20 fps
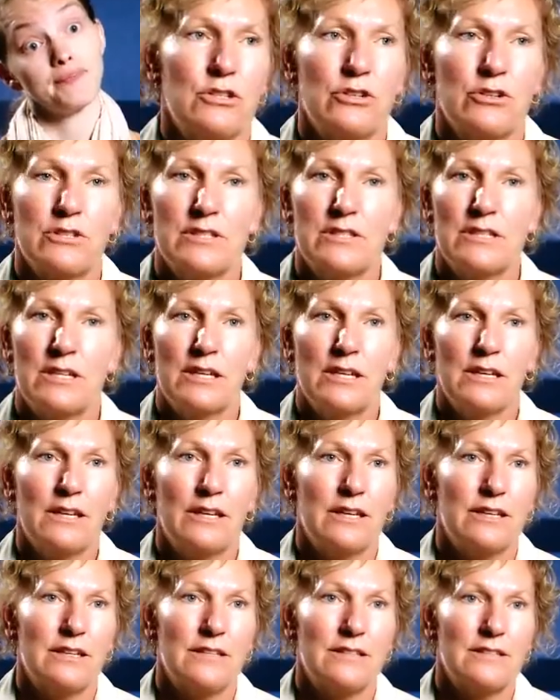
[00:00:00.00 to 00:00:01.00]
Nursing
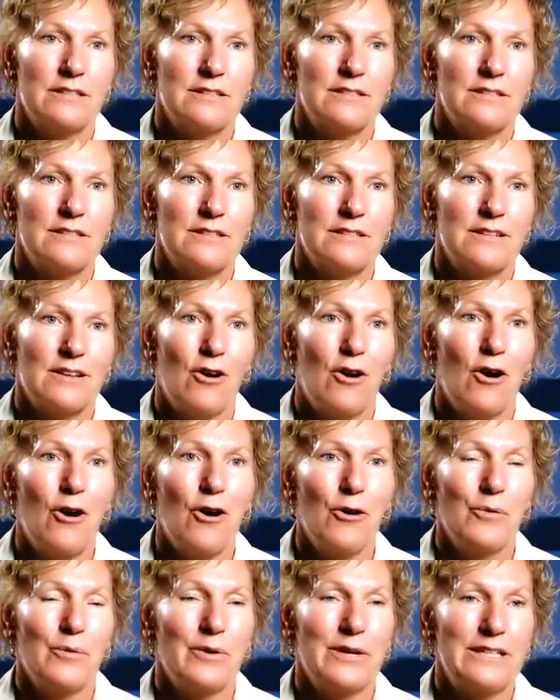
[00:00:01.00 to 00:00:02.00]
is
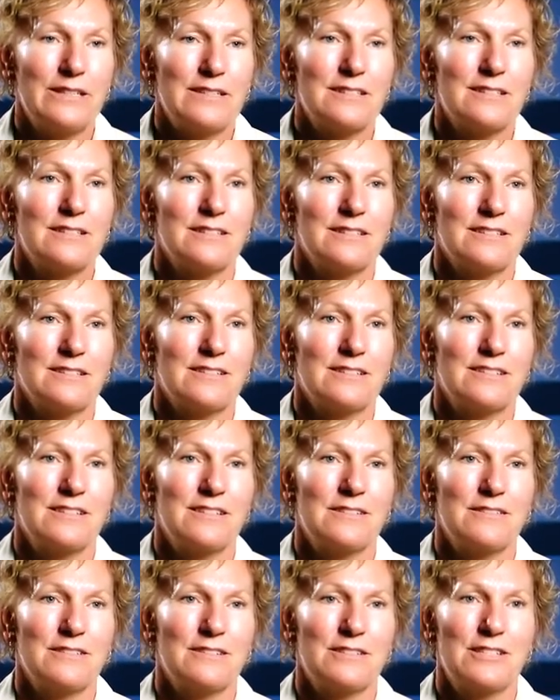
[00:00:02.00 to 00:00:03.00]
always
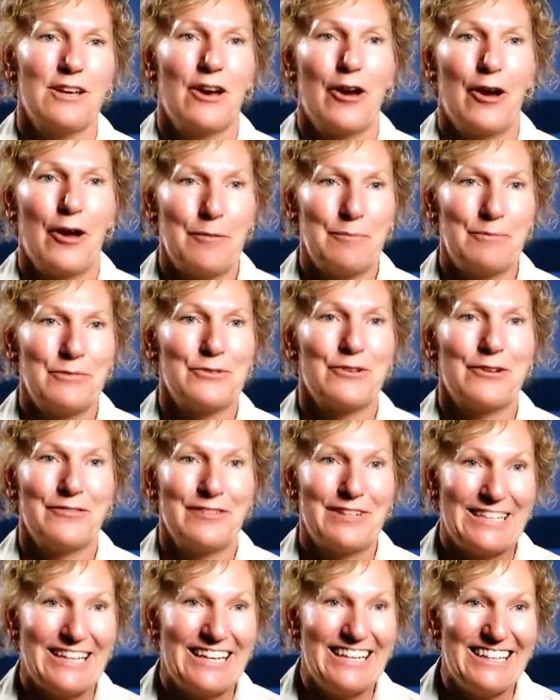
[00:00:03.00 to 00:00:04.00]

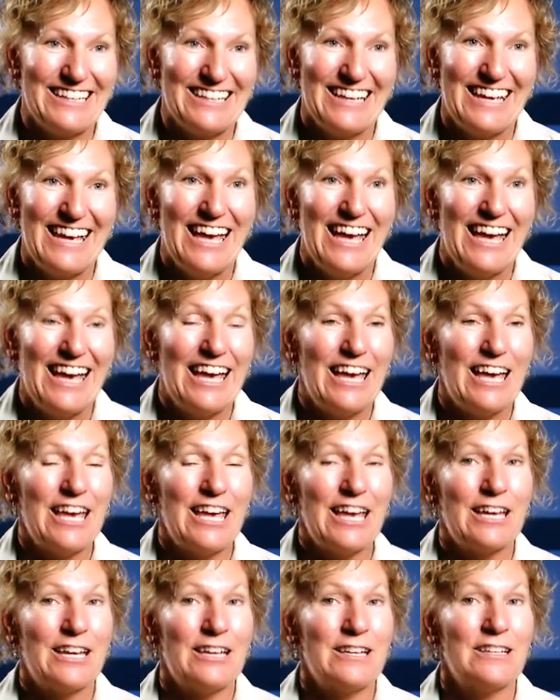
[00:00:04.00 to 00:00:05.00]
time-driven.
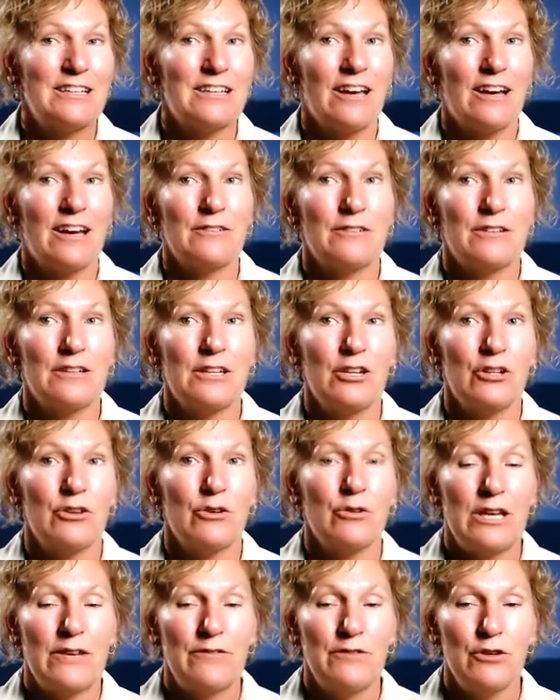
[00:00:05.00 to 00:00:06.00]
And
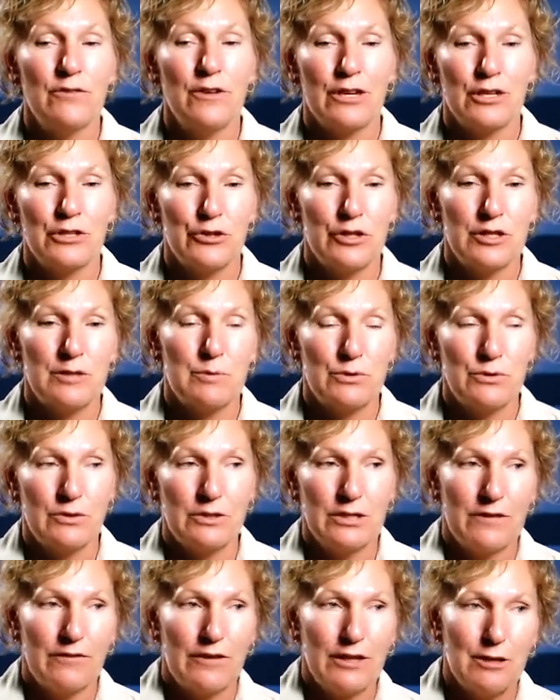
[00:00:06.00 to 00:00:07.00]
if you've got a choice between
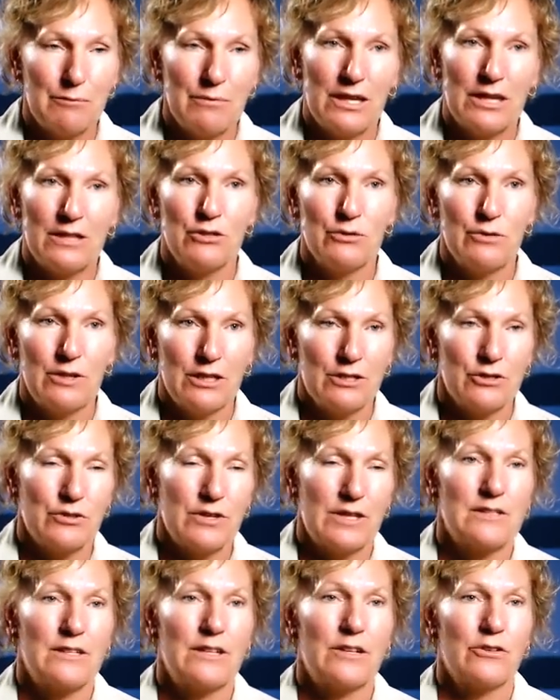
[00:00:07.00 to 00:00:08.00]
giving a med, doing a
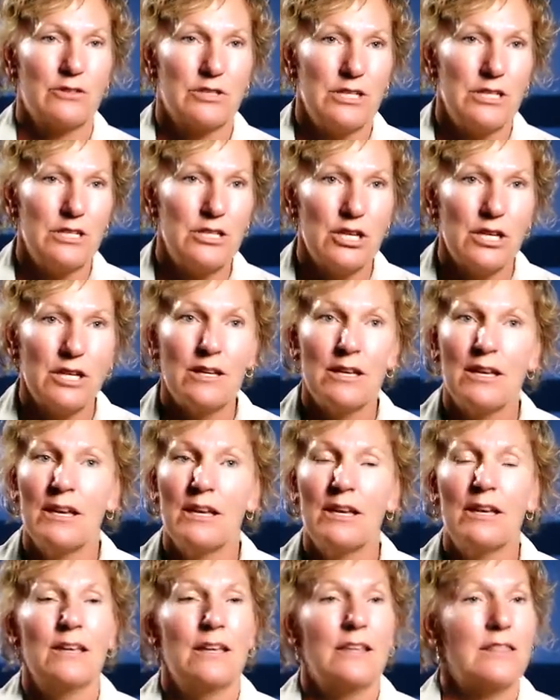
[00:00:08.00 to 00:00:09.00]
dressing, or teaching,
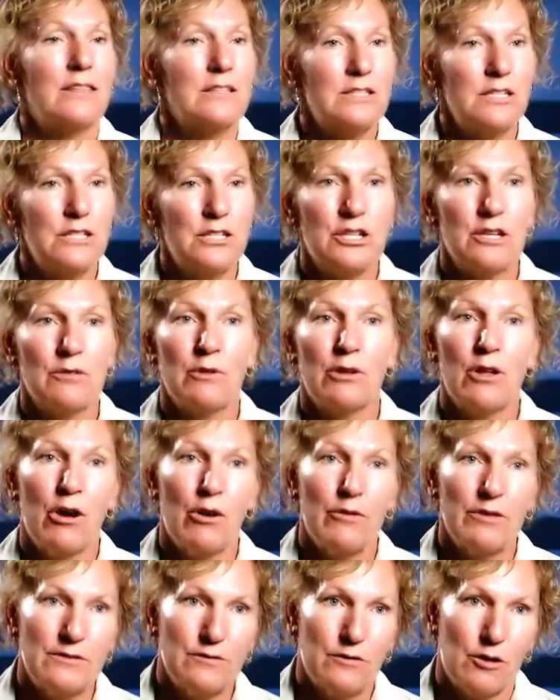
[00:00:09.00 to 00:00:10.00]
the teaching will
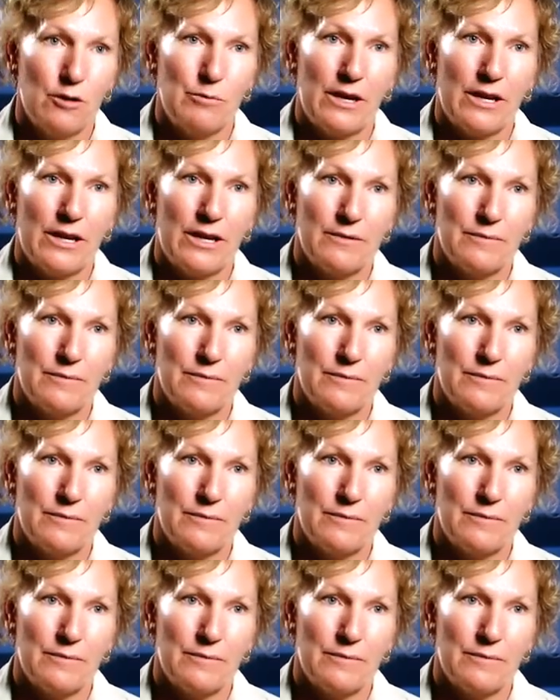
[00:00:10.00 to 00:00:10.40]
always fall by.